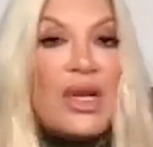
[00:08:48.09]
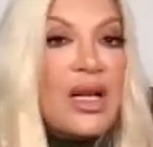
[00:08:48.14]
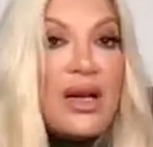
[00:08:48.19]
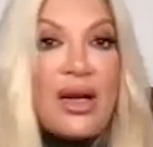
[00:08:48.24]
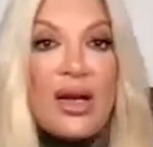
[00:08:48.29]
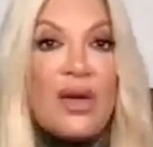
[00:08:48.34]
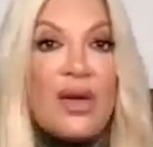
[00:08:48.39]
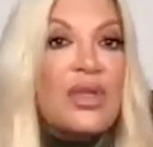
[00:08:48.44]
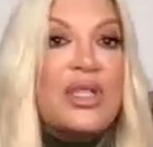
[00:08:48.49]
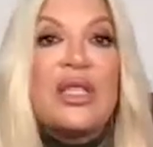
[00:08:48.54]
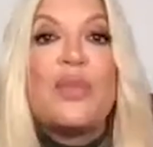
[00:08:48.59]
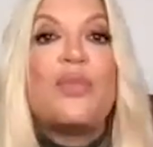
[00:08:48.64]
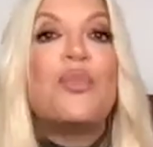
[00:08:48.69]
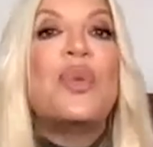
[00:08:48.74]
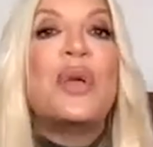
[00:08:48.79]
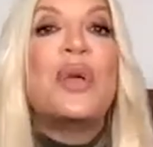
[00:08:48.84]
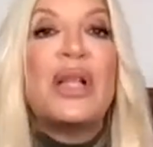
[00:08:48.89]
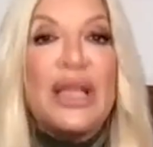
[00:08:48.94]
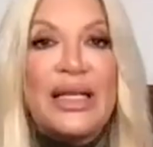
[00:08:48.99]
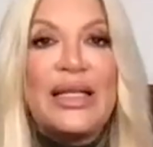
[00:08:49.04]
it was
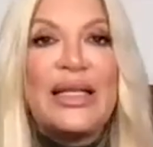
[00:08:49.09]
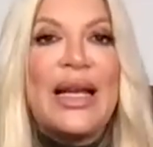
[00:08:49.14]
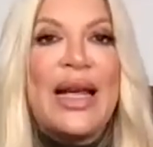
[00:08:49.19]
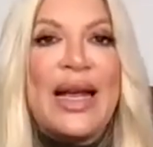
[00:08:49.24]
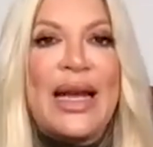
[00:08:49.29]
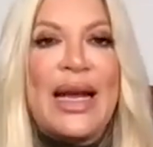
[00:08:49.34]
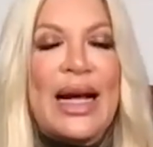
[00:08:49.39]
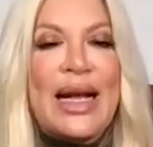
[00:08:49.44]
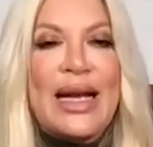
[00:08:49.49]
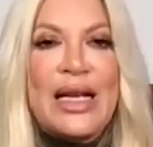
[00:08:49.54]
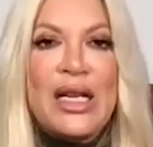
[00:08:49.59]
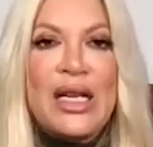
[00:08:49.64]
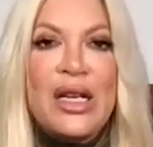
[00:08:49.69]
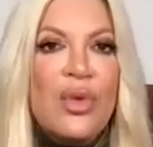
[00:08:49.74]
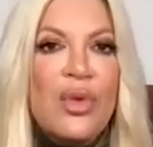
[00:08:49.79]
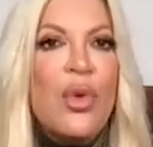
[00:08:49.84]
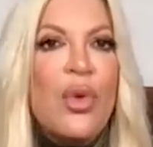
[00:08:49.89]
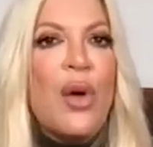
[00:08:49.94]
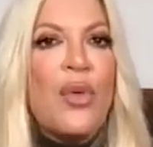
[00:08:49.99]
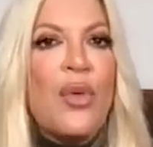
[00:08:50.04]
debilitating. I didn't
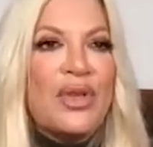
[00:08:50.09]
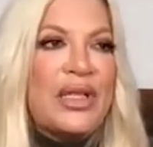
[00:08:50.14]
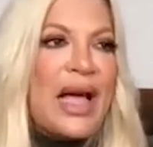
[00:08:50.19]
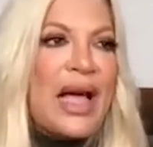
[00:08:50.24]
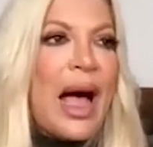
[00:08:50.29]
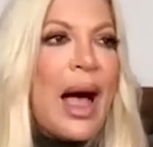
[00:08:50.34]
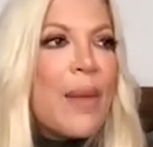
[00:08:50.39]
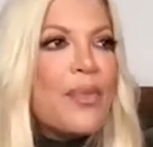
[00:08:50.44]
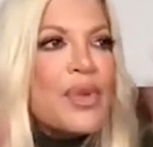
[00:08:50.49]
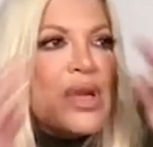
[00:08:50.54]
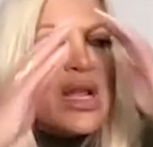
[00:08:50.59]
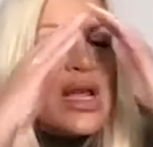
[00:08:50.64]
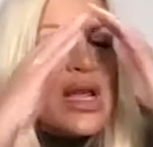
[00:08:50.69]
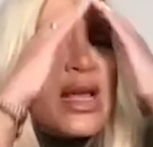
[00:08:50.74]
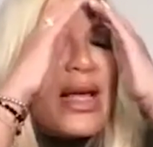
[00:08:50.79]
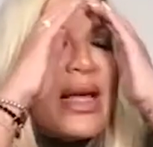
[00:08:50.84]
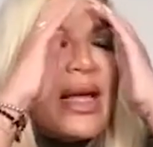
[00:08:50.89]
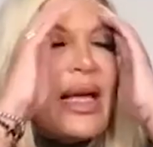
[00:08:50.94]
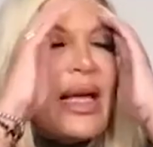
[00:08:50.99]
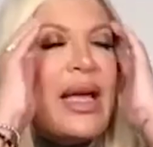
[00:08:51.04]
know what was
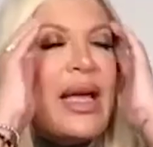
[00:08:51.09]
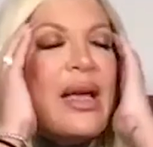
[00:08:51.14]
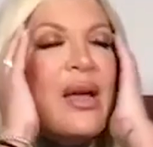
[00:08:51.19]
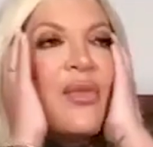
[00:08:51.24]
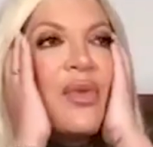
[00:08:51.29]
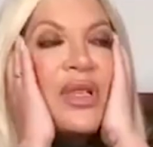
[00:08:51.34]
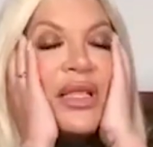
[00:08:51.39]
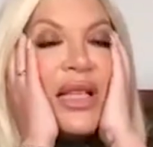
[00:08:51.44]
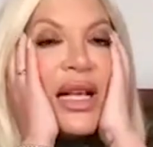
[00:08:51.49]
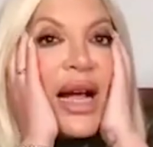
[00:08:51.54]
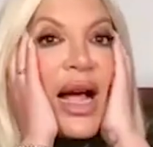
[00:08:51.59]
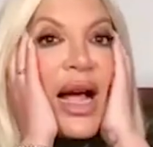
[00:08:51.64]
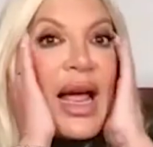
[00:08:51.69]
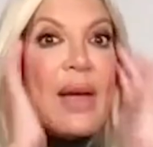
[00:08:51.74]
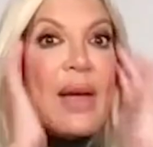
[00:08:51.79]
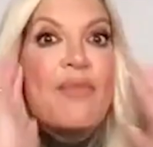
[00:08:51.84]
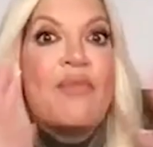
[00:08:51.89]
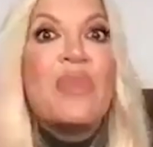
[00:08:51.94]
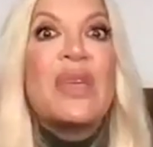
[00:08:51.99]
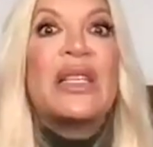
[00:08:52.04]
happening. It was like
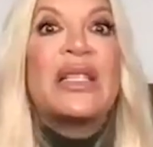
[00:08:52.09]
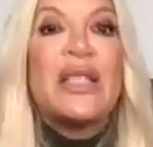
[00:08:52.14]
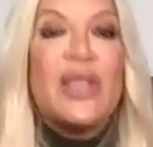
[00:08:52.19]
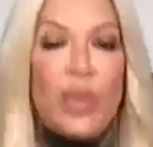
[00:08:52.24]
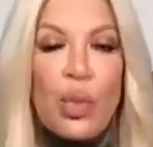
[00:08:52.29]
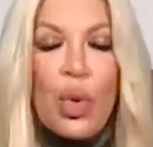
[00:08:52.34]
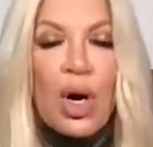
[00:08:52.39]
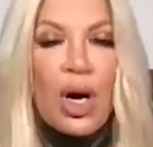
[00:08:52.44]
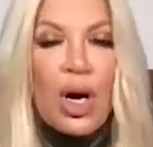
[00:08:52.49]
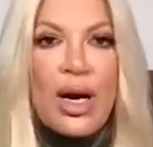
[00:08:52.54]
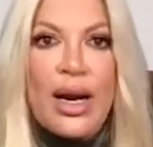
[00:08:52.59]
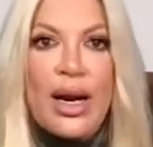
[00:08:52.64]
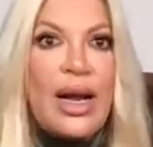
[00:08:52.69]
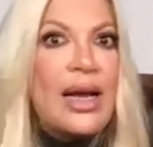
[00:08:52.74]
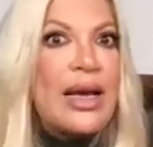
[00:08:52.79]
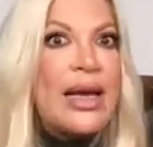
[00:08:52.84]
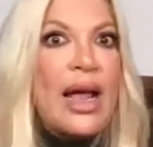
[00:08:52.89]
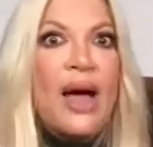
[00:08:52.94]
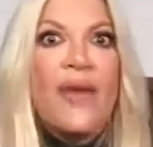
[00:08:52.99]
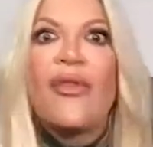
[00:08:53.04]
I missed work and I
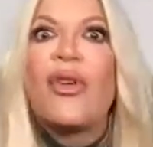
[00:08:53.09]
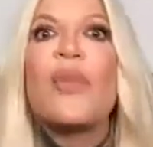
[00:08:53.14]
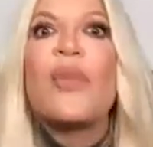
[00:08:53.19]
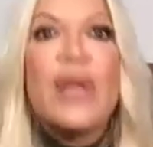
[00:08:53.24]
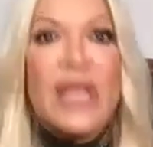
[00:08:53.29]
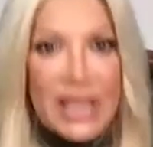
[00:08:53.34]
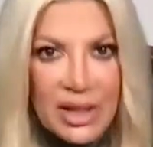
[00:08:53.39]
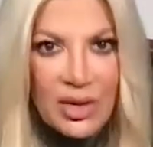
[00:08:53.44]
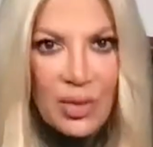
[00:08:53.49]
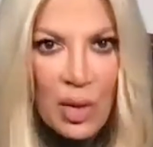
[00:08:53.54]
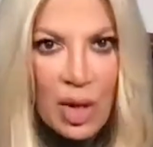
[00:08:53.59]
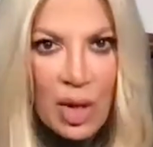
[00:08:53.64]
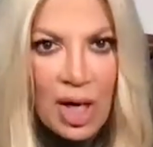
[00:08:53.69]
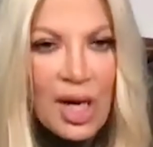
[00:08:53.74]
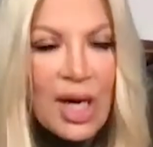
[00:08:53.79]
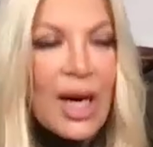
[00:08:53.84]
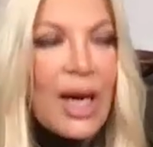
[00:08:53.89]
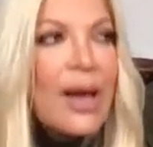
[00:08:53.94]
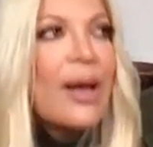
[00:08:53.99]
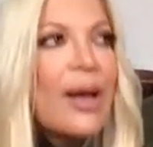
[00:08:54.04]
never missed
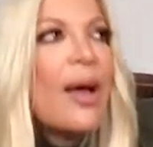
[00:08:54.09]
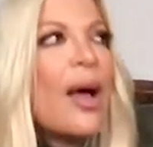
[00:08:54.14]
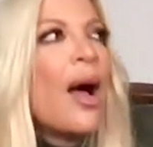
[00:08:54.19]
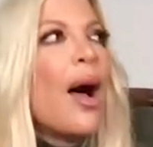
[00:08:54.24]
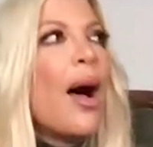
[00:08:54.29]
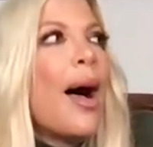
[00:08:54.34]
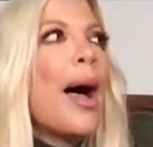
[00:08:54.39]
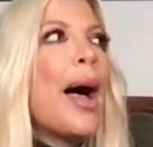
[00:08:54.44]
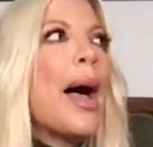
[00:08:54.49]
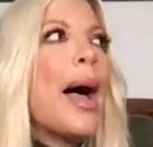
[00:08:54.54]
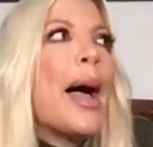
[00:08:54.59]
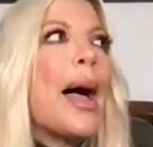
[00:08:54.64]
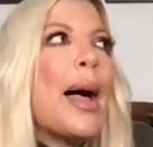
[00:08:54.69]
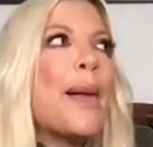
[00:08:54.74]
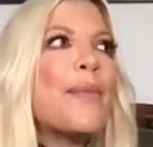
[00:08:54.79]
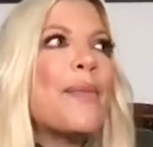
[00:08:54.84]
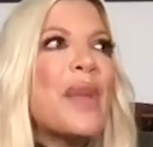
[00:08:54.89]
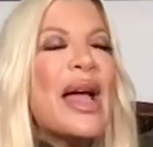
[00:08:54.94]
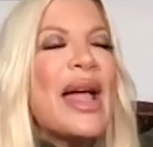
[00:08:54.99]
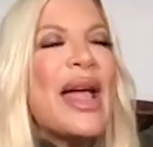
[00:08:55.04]
work.
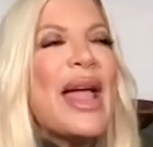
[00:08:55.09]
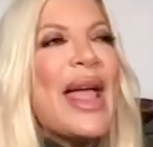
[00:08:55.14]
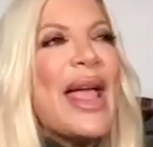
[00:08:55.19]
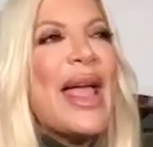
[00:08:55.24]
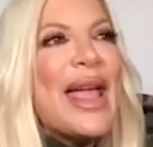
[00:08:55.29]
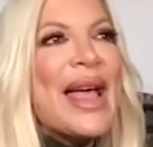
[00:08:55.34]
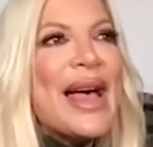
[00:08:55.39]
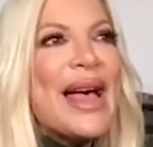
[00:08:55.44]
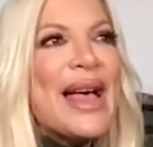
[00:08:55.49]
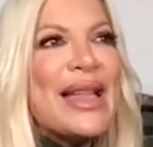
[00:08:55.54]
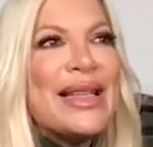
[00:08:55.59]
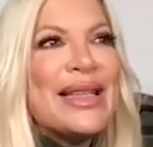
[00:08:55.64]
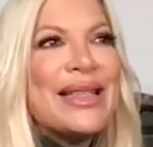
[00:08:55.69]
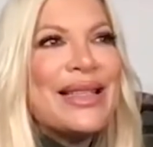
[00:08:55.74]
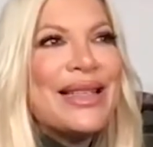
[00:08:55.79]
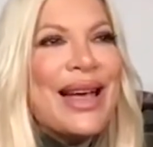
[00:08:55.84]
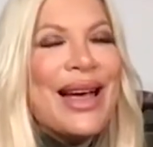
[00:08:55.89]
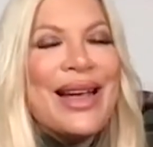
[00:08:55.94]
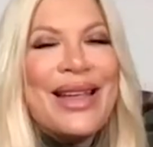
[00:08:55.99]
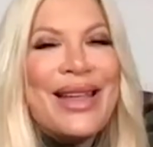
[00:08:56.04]
Um, and,
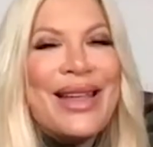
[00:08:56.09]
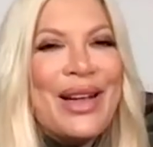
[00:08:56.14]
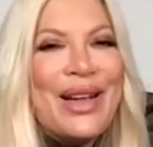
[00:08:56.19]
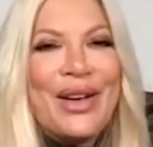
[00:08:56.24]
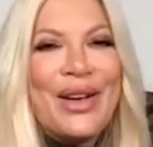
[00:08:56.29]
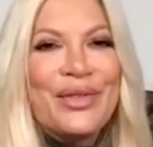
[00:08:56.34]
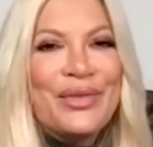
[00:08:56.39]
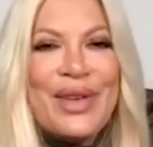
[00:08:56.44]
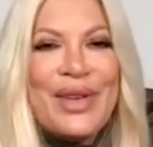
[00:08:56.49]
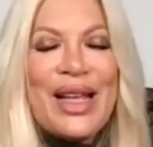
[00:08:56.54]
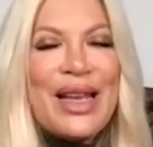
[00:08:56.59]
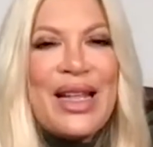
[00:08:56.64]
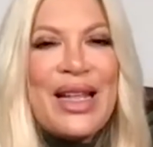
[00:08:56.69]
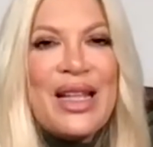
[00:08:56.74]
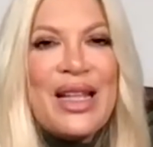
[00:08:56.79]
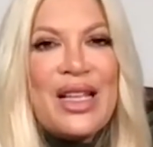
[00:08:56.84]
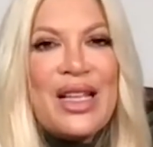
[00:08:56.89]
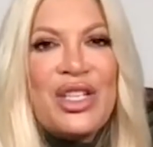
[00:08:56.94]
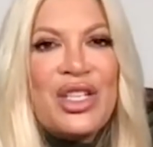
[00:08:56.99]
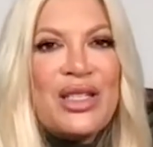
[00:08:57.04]
you know, and
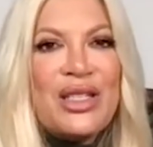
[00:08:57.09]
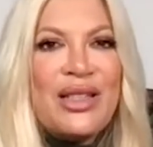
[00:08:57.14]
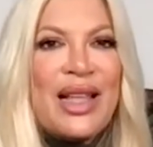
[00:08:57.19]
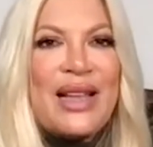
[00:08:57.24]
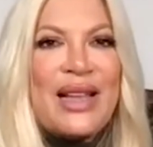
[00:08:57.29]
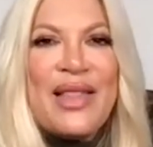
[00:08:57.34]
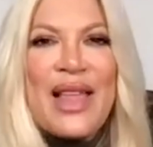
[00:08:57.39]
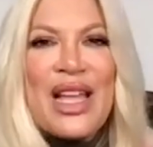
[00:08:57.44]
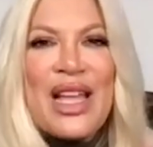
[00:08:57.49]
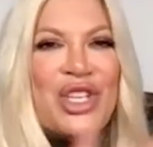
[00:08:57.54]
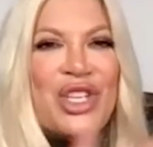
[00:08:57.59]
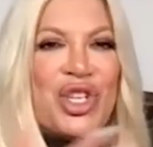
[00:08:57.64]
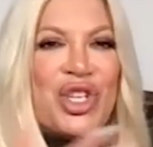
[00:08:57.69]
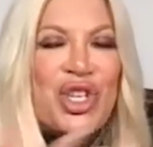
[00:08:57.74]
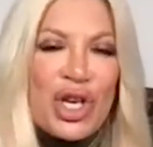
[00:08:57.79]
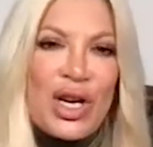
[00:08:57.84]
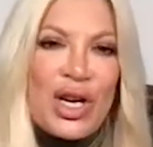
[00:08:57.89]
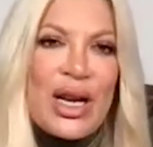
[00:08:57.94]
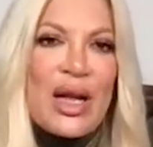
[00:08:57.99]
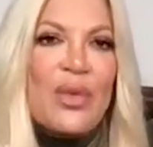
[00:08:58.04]
it, it just like that
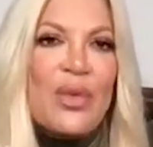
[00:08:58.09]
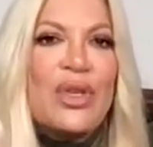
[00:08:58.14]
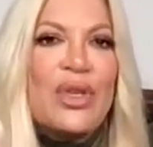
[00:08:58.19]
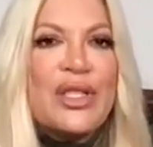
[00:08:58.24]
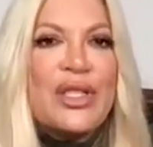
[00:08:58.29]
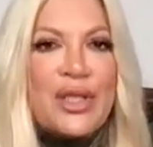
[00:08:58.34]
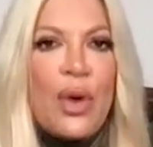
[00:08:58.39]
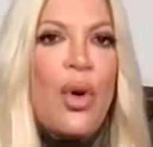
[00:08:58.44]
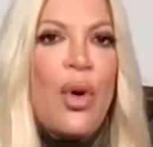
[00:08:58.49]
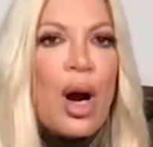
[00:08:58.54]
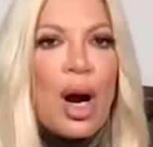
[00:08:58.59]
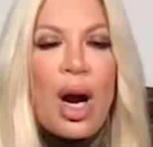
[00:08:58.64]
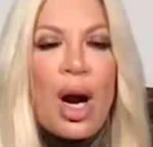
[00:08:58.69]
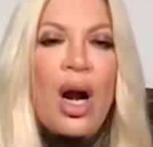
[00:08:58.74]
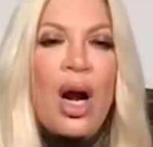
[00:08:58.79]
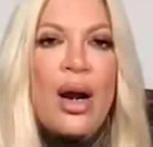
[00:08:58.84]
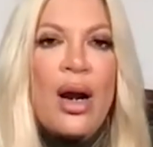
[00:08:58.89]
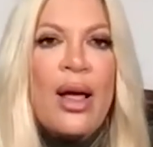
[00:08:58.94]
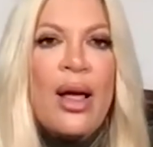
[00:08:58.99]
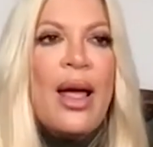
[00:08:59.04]
journey was so
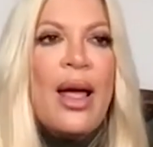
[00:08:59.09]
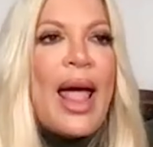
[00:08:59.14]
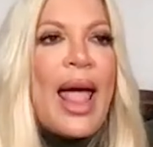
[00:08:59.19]
hard